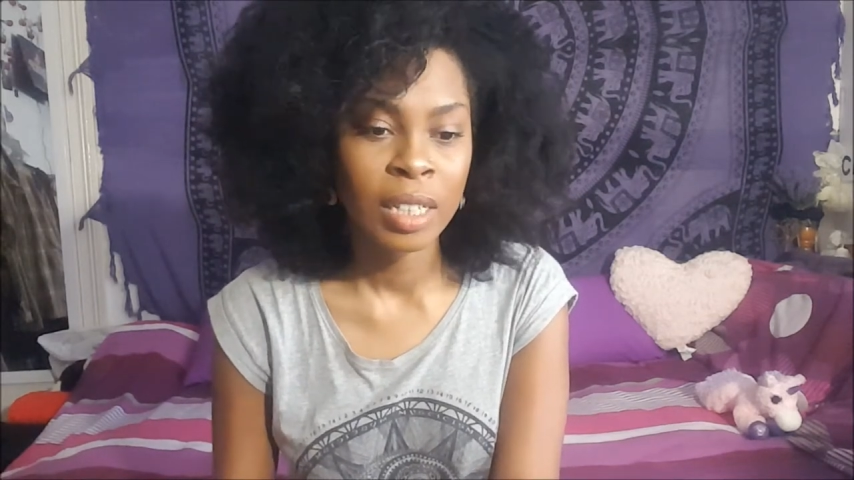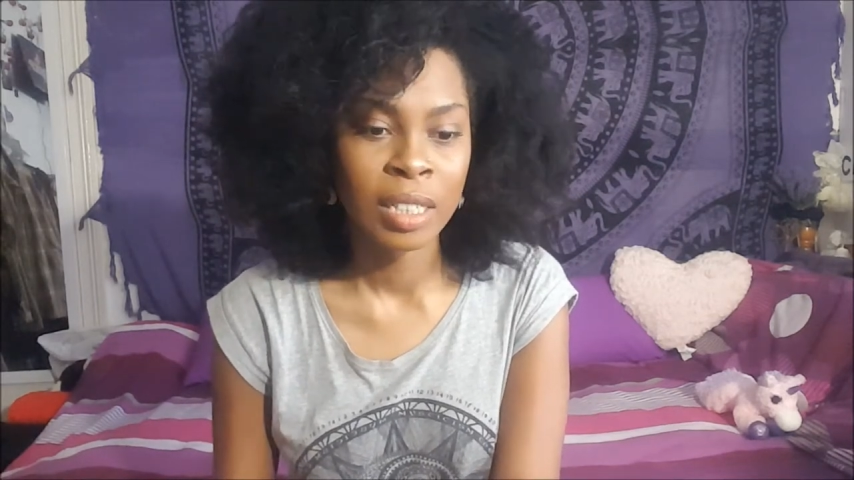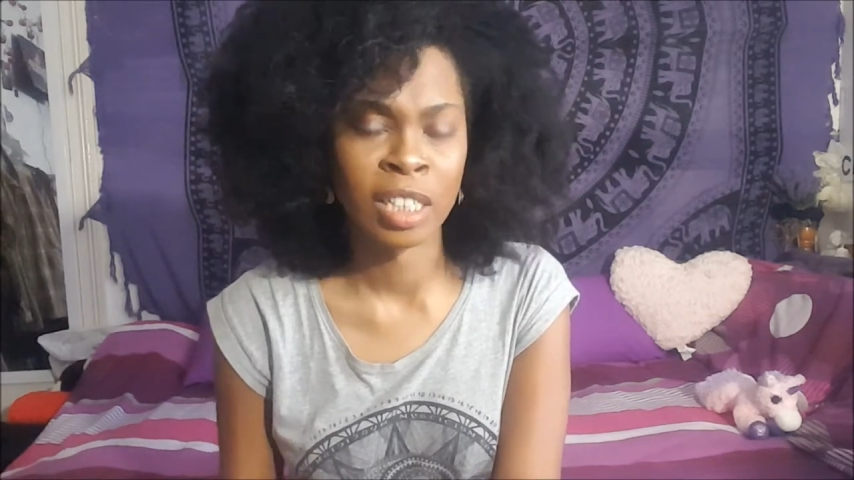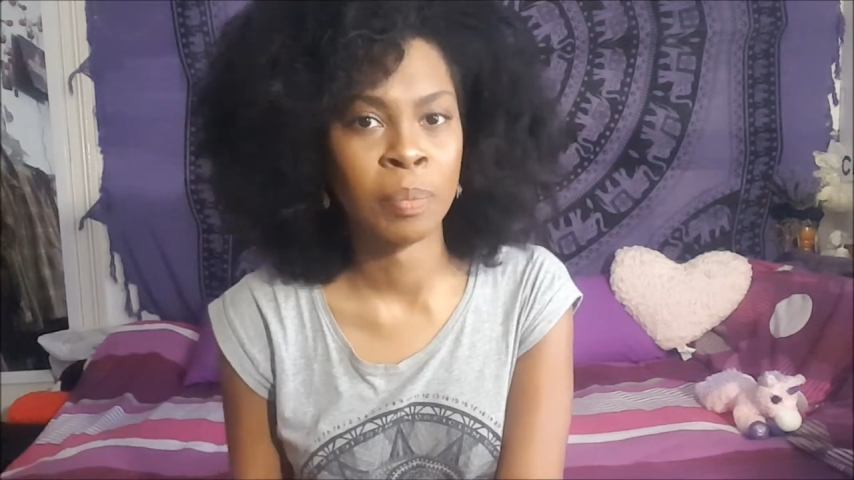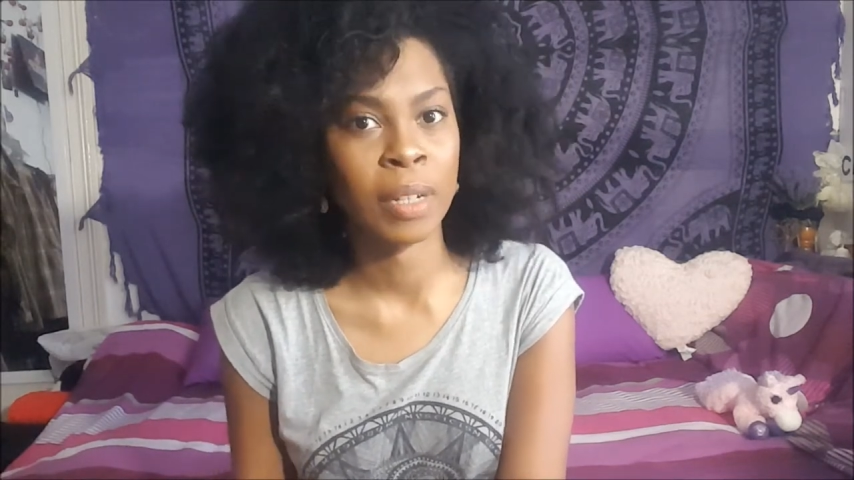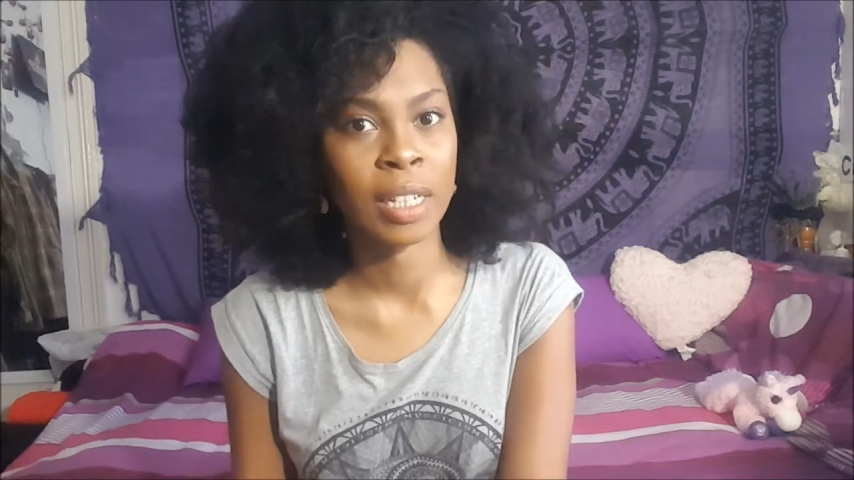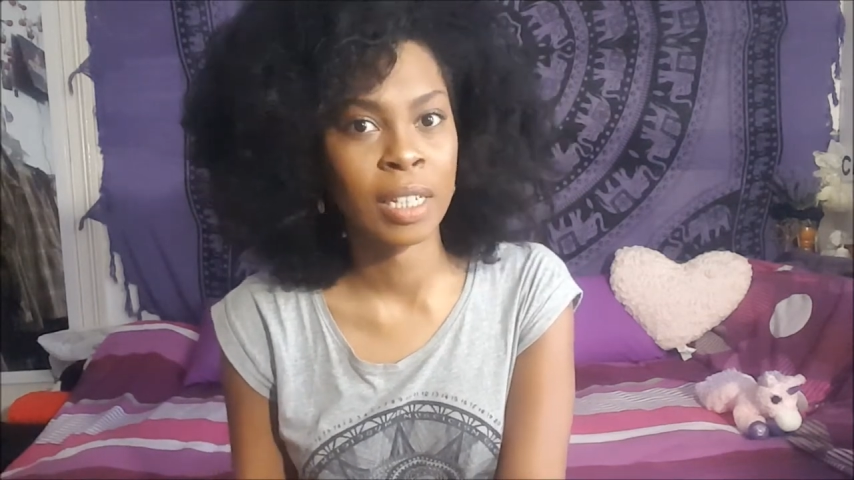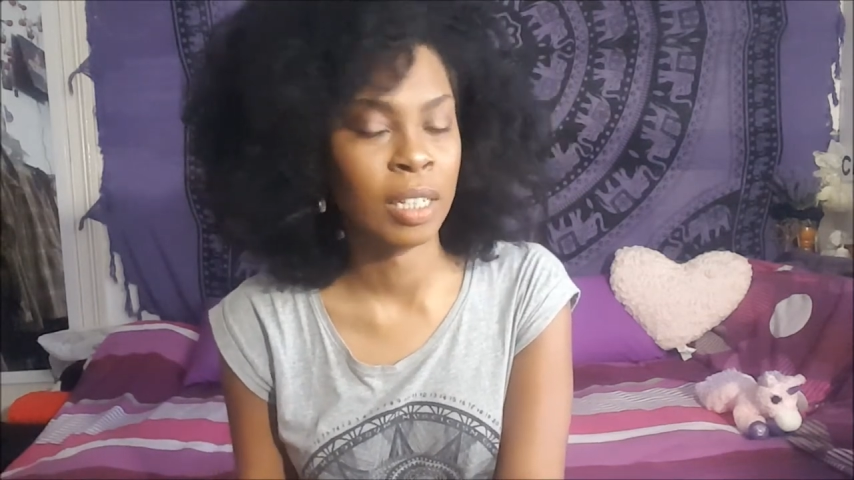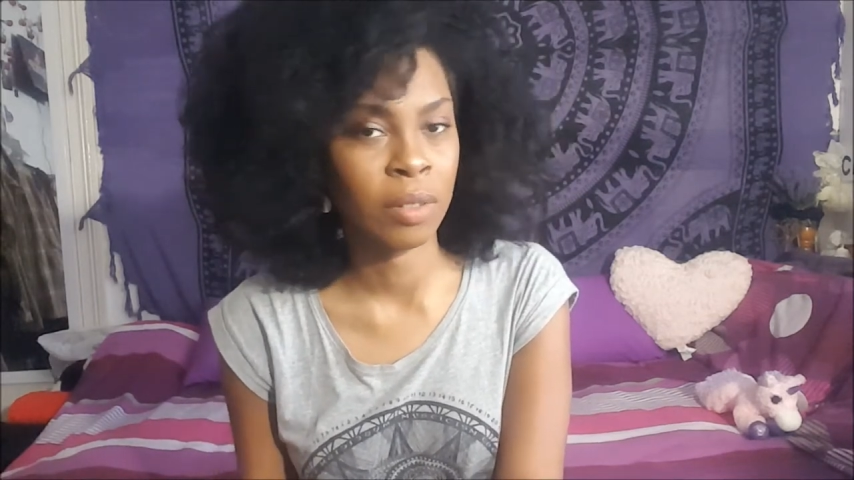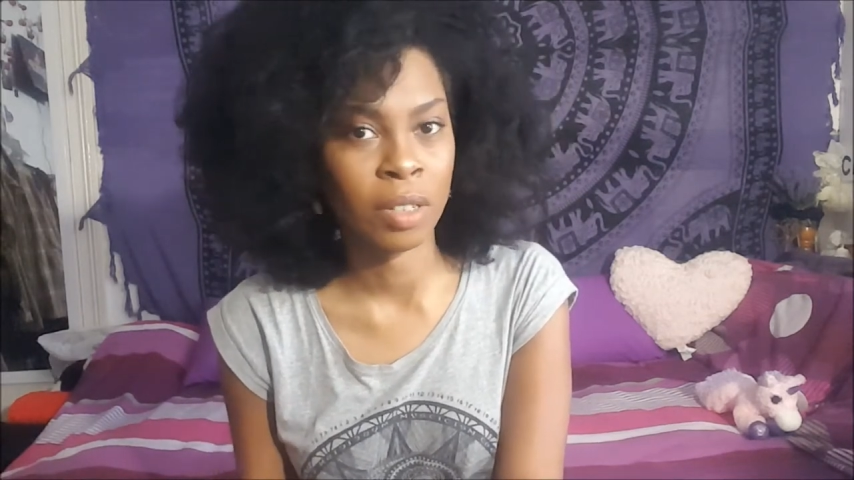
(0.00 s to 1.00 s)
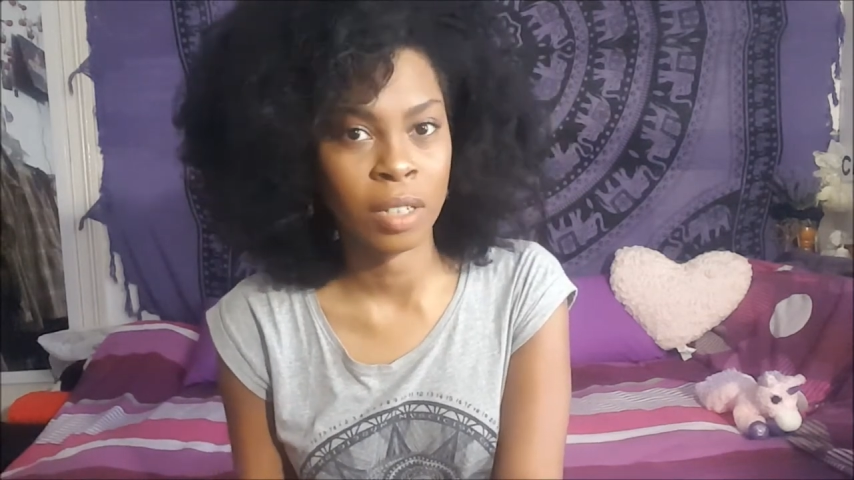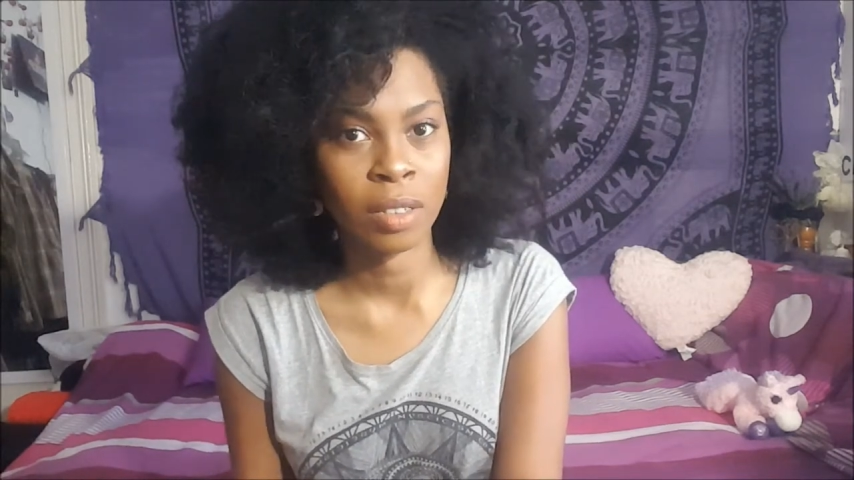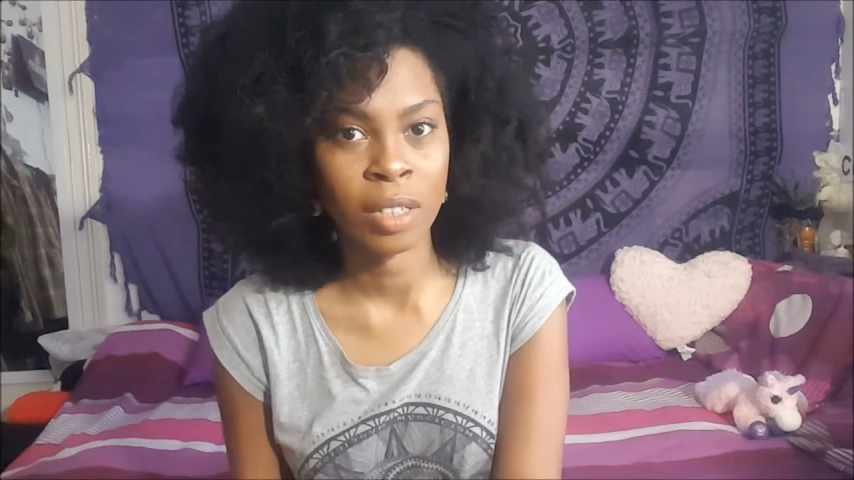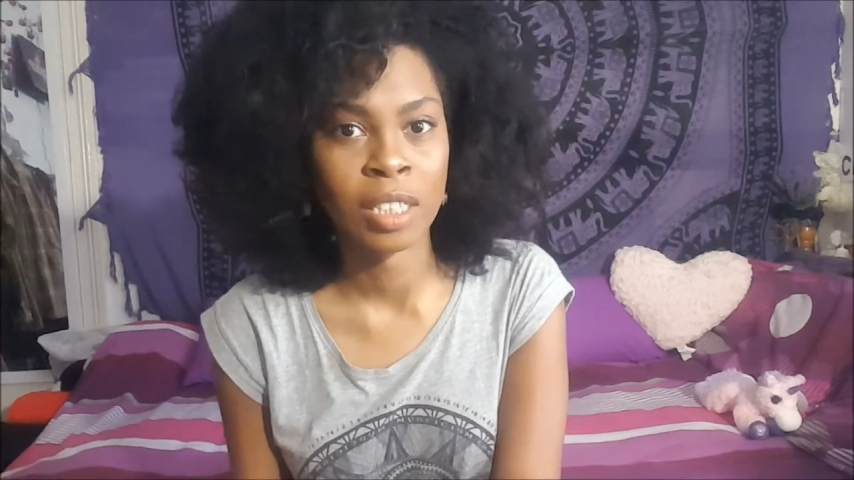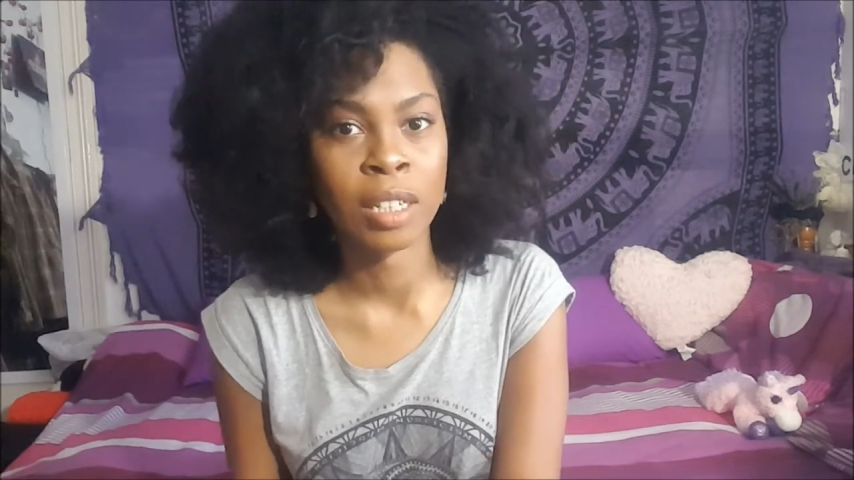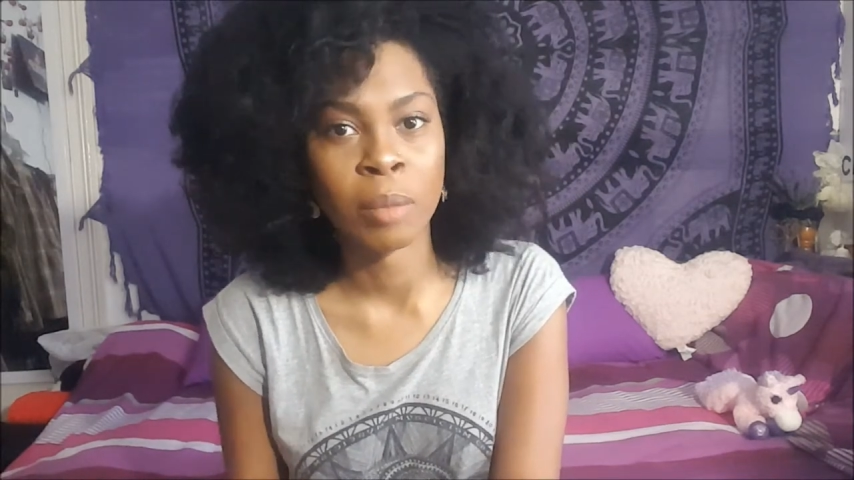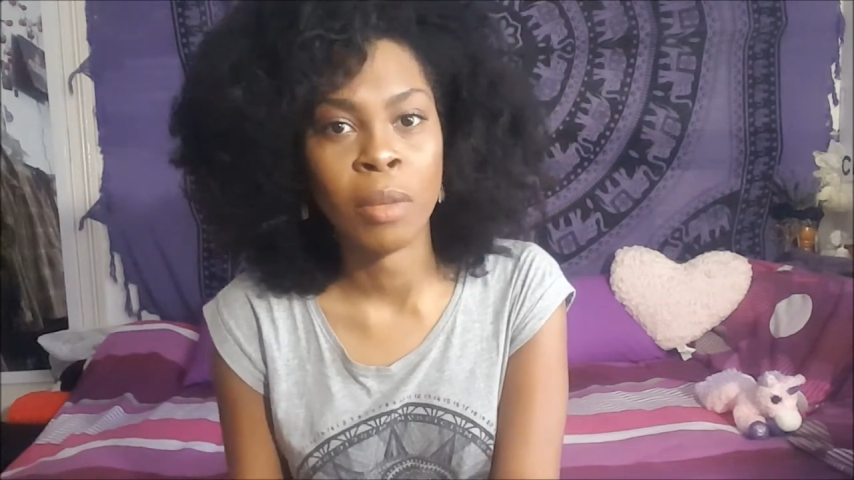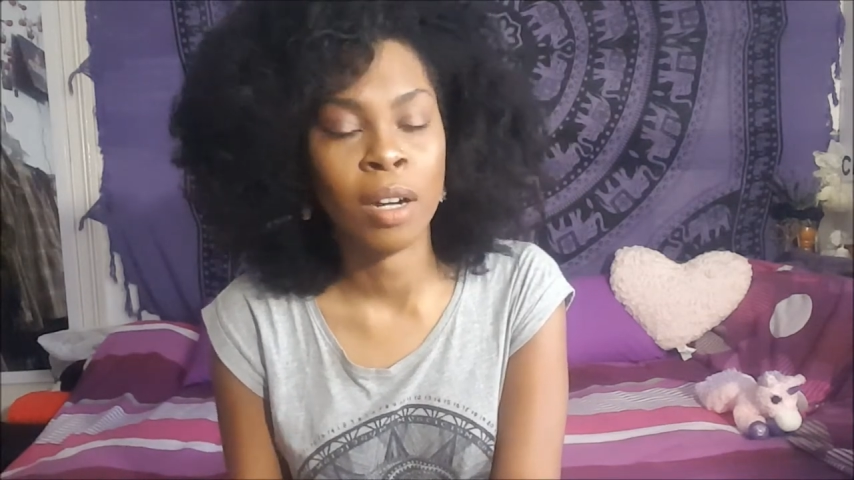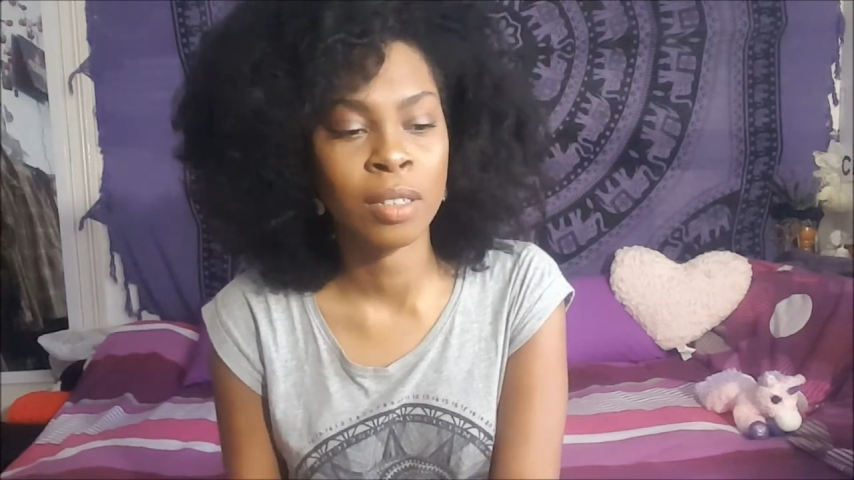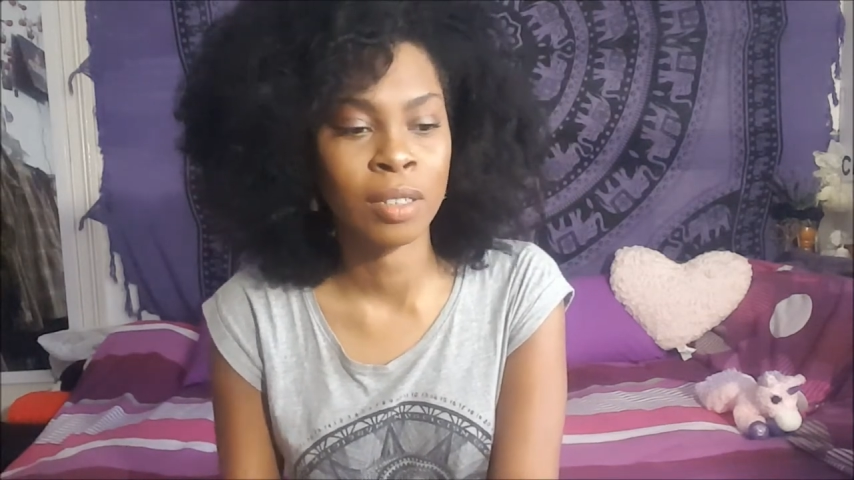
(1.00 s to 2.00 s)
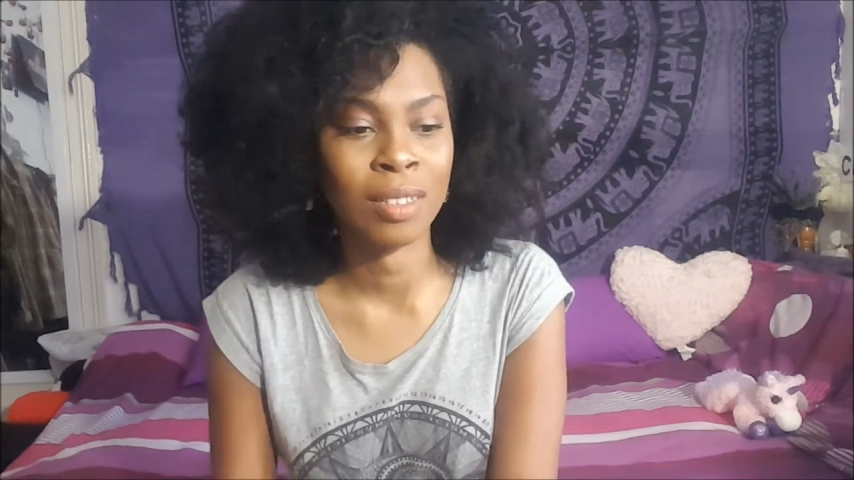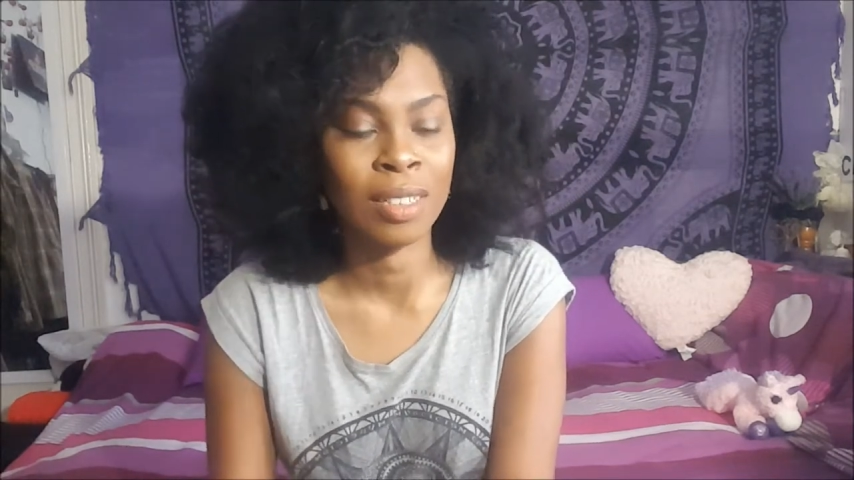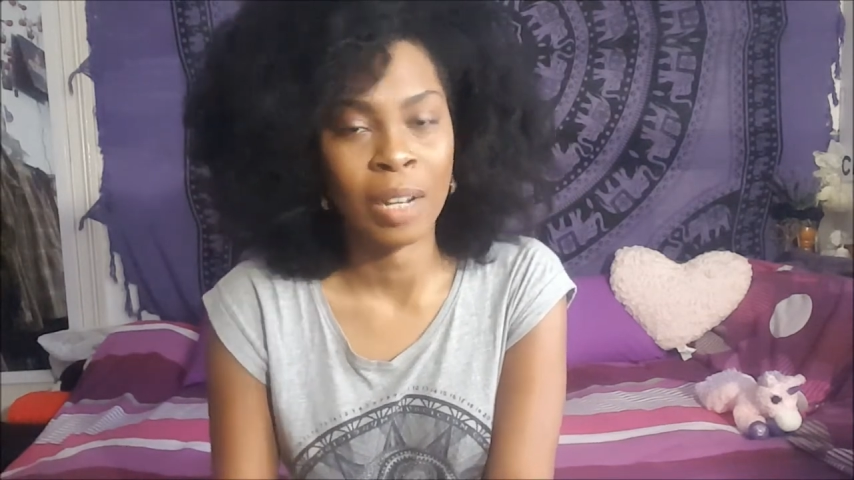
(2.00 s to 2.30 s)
despite it, you know it's like March and